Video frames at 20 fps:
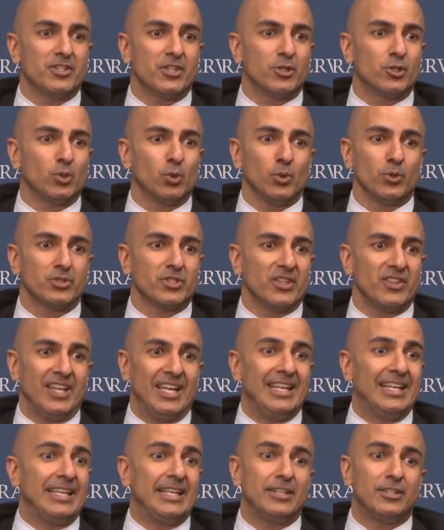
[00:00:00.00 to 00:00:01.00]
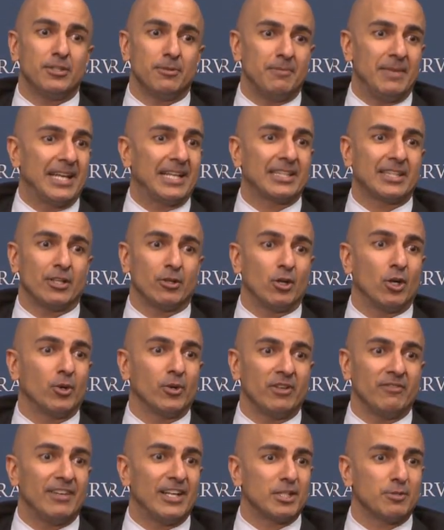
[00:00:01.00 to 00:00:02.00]
the tools that they need to make their
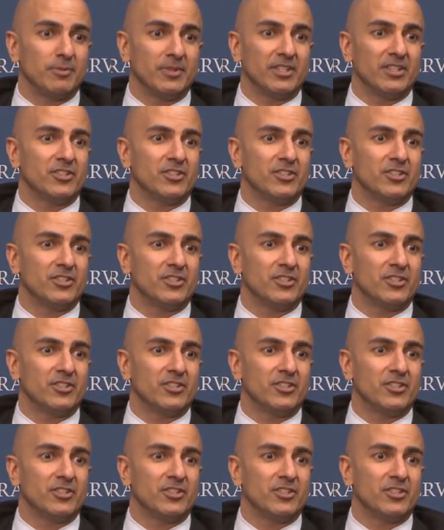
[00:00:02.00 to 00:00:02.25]
own investment